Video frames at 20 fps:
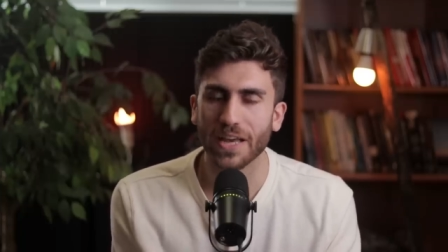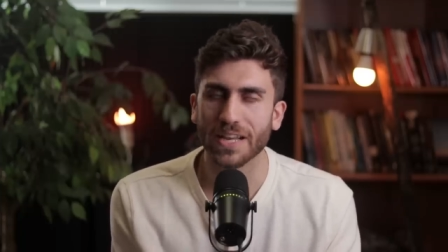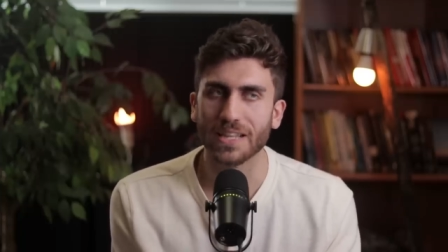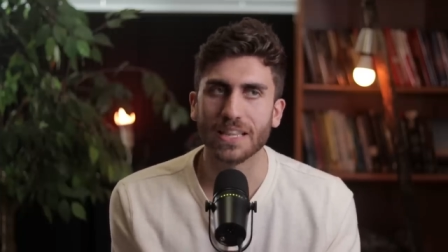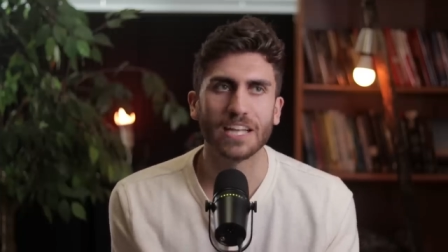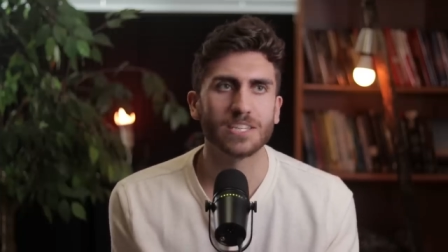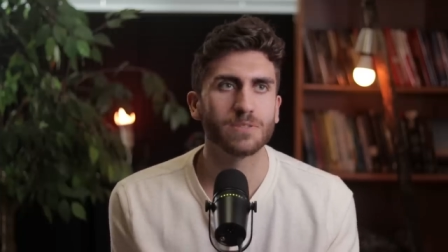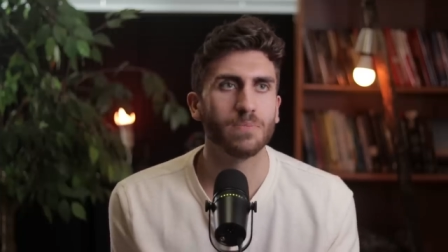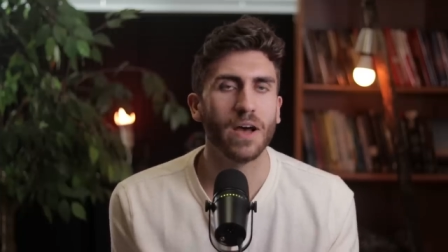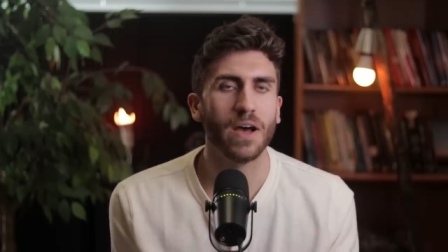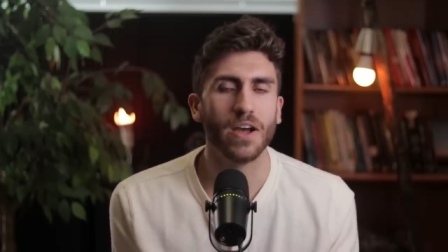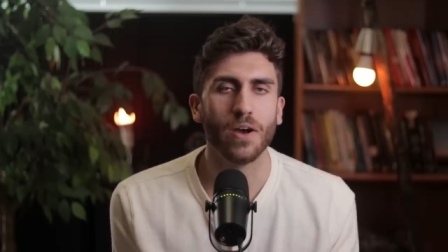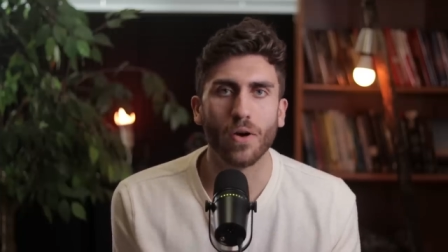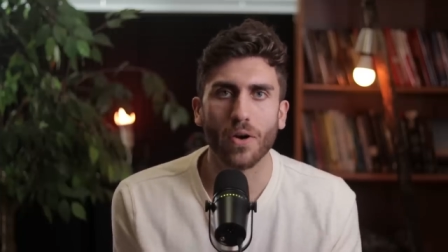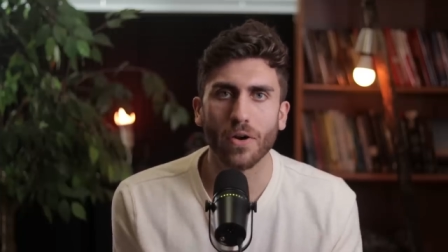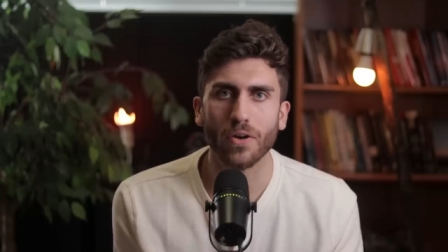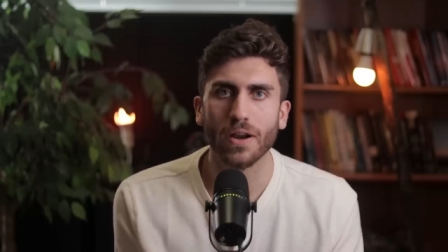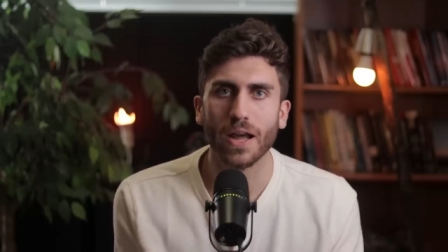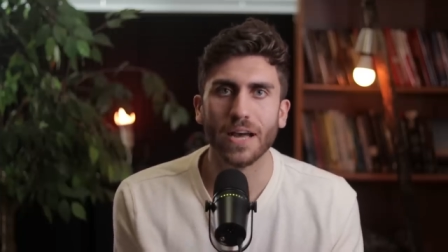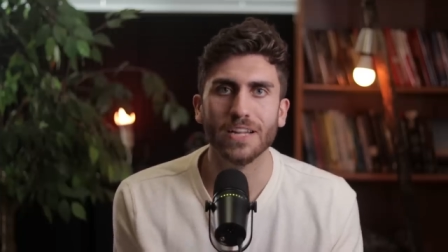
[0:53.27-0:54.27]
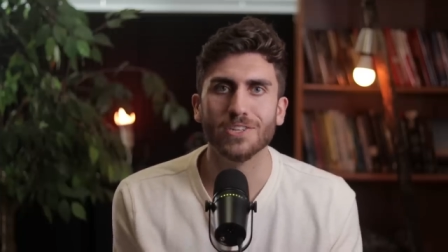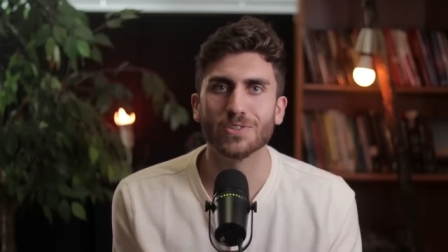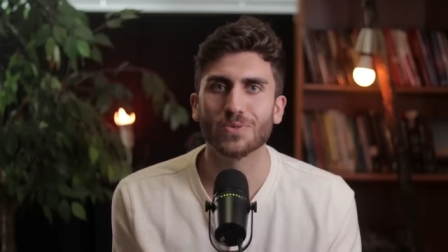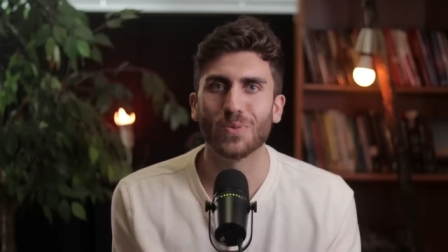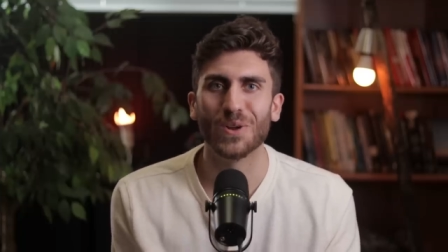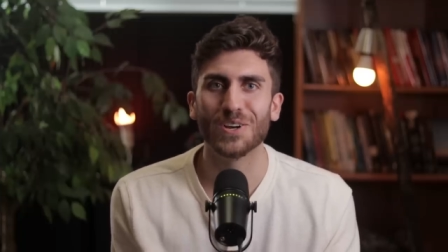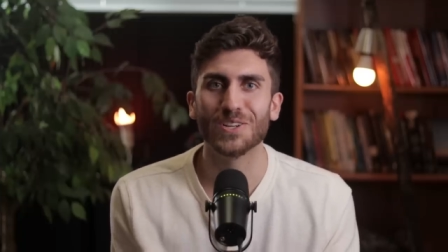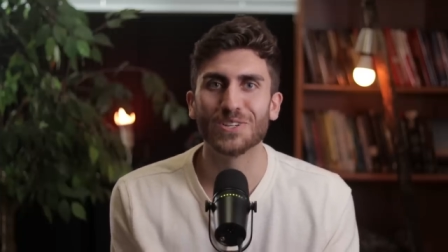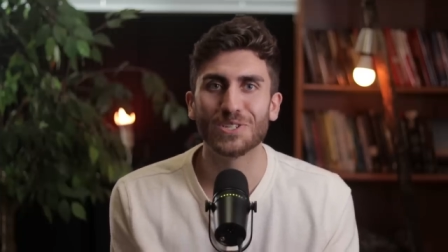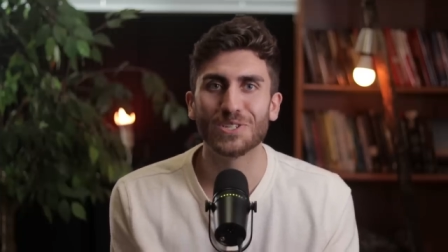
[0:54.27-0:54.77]
Like that's my heart. I just
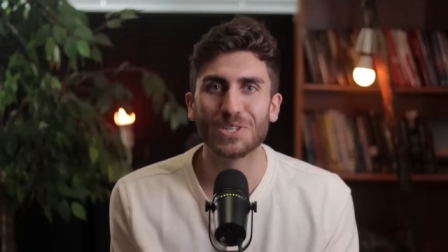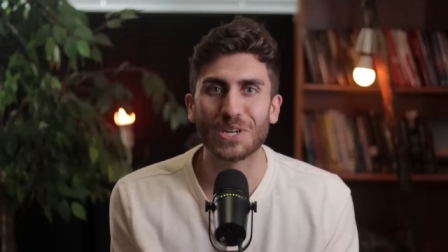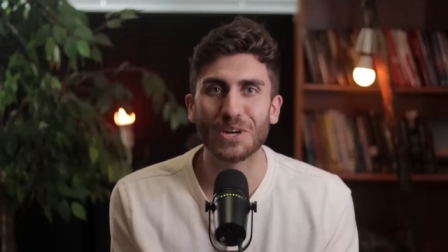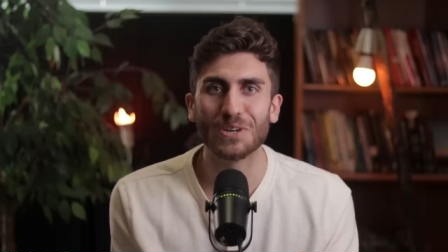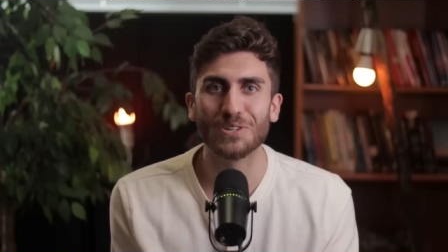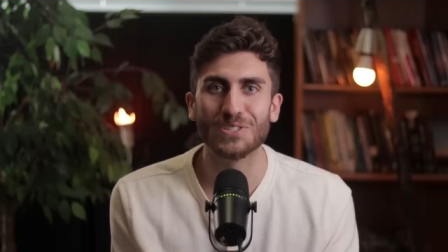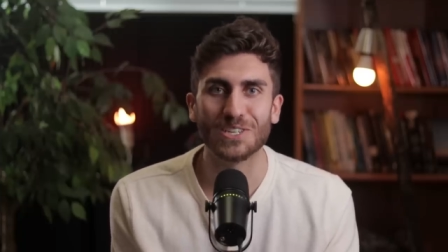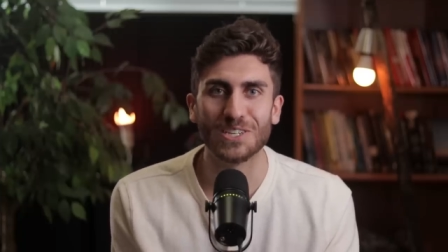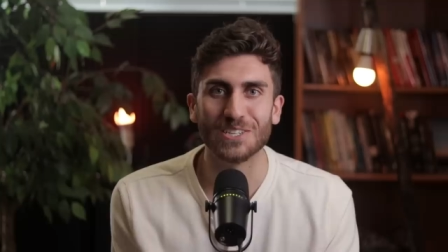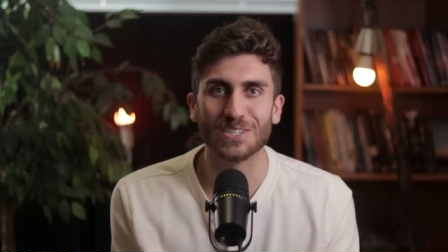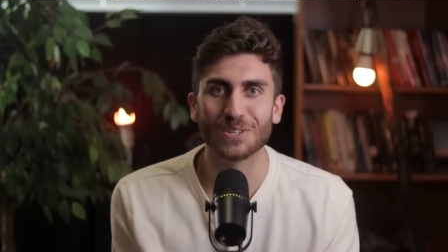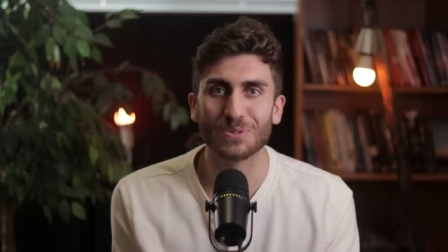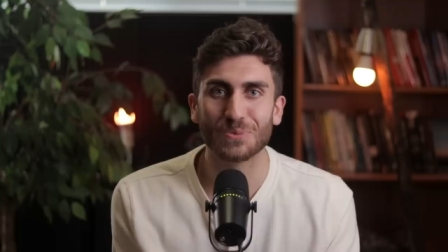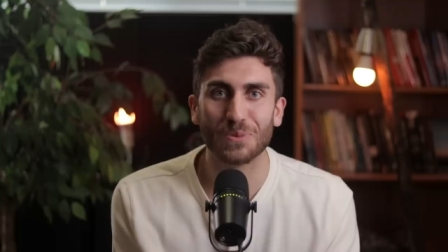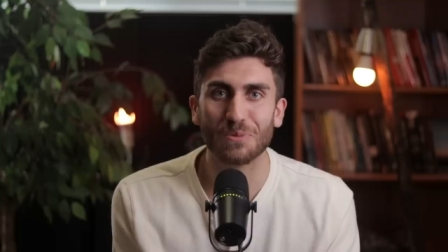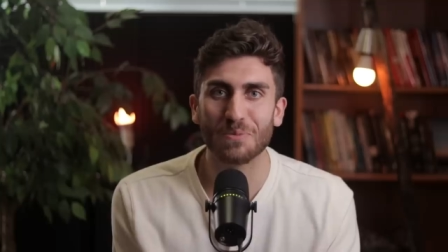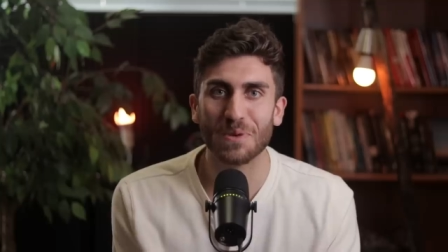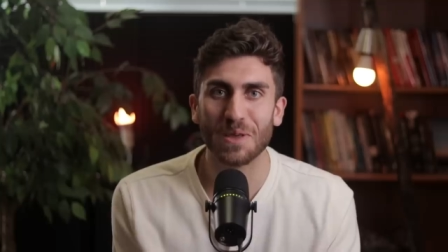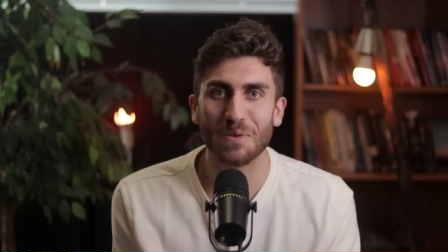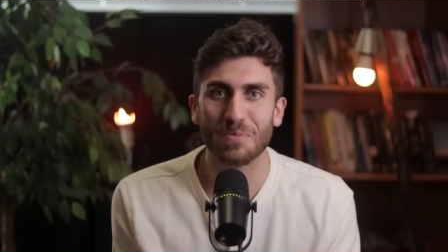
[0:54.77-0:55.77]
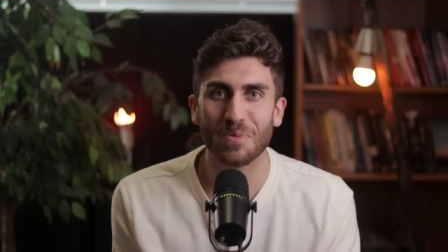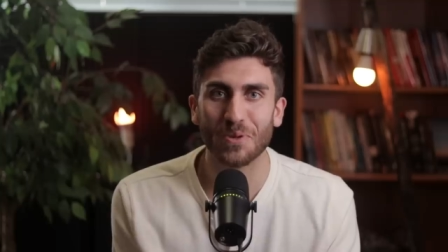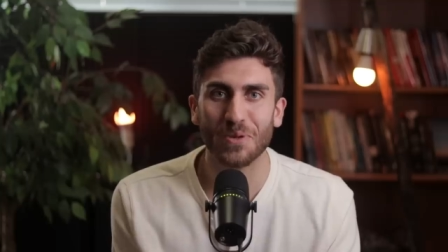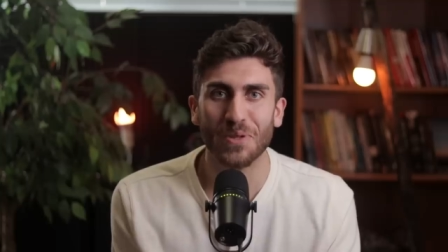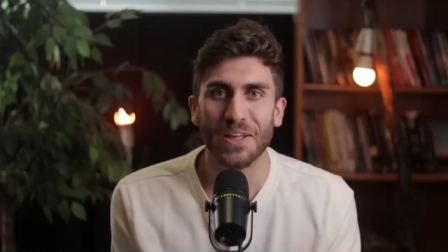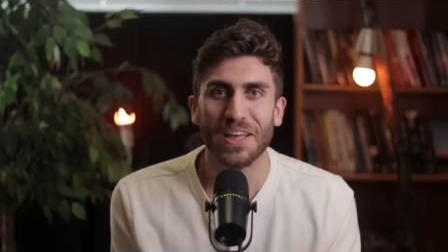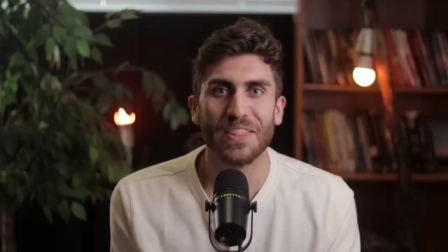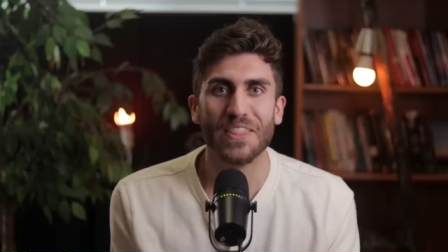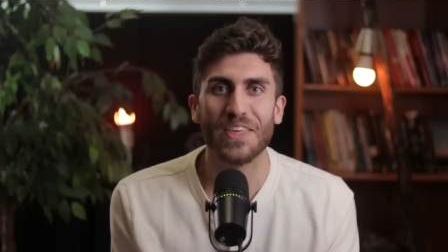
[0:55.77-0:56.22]
want to share Jesus with people